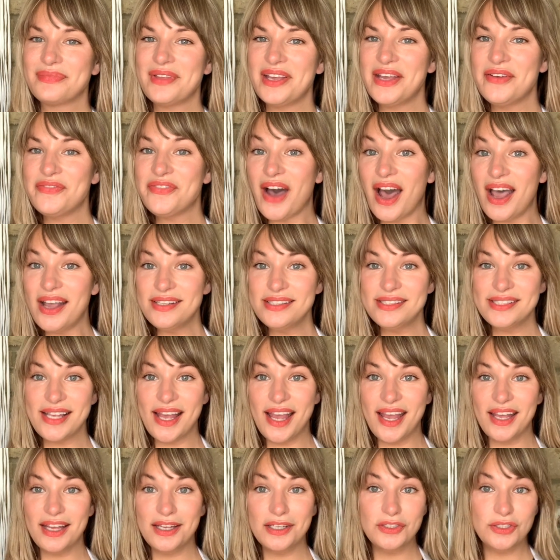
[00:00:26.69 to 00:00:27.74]
If I
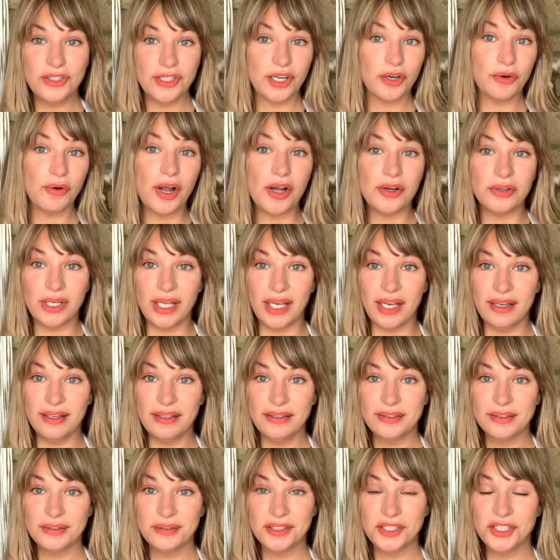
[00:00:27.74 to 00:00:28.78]
say
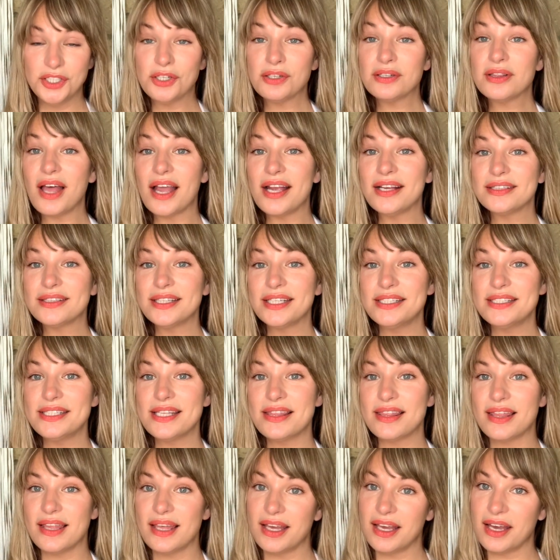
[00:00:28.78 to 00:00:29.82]
Negroni, you're likely
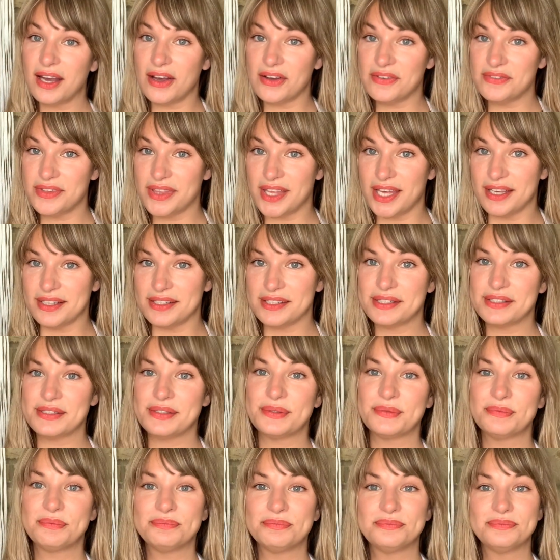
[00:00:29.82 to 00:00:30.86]
to think of this.
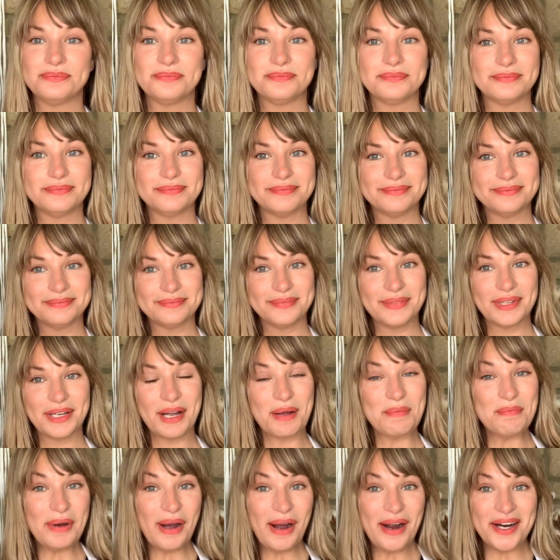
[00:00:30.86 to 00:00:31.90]

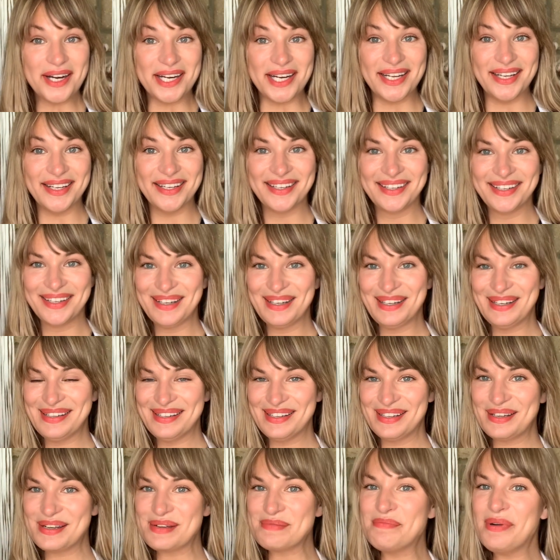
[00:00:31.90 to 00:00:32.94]
Campari.
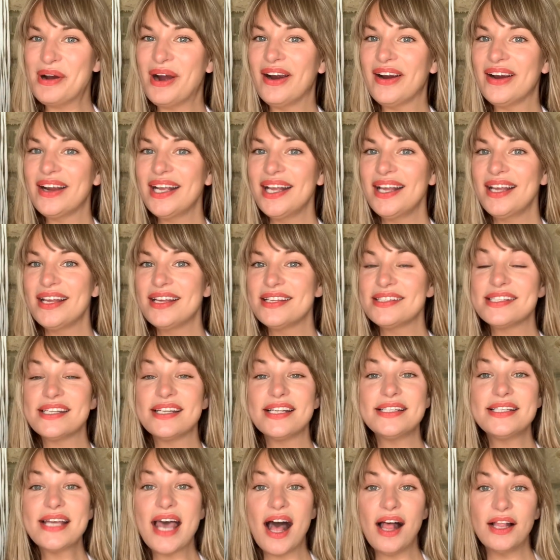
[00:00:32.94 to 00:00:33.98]
Campari is an
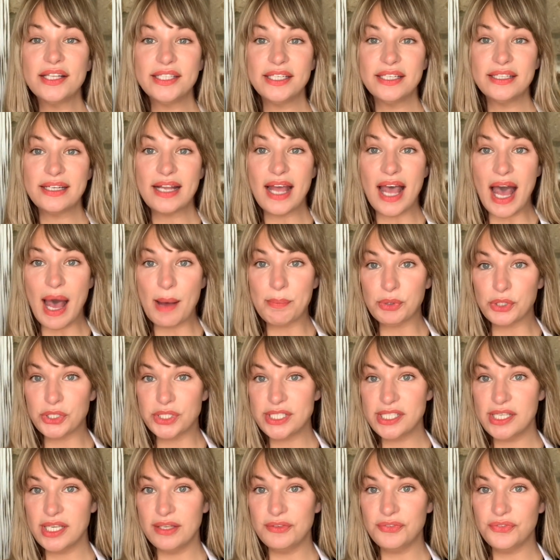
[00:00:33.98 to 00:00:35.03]
Italian
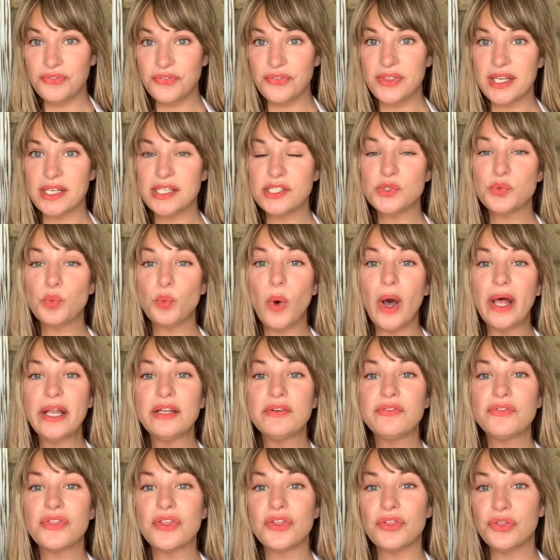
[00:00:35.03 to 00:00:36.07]
aperitif that is one
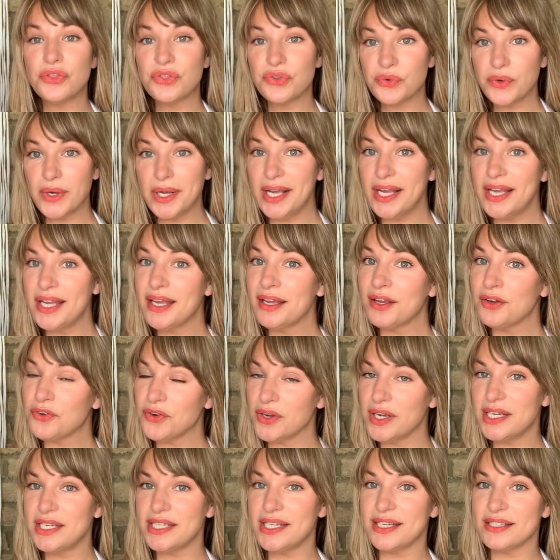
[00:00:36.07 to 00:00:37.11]
of the 3
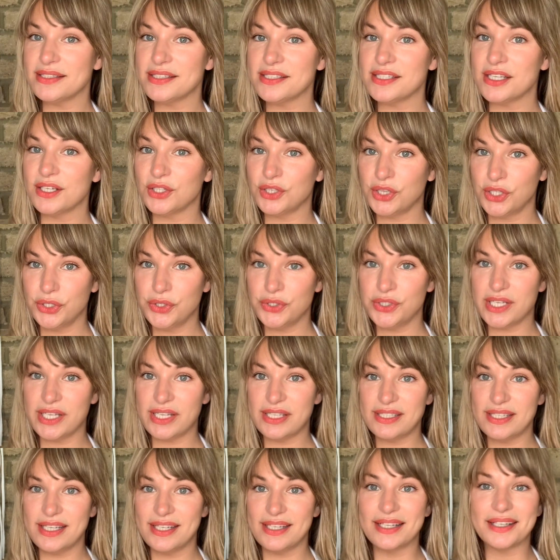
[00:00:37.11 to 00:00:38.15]
ingredients
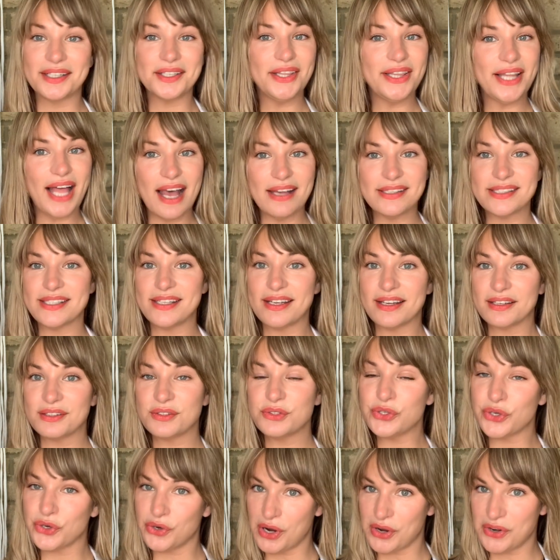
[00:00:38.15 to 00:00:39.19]
included in a classic
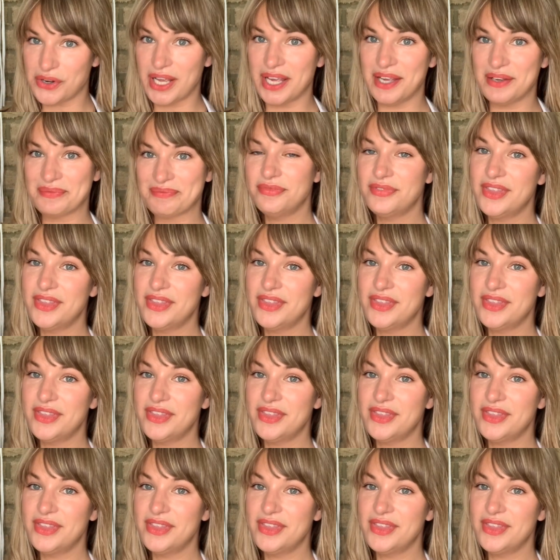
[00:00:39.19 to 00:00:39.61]
Negroni.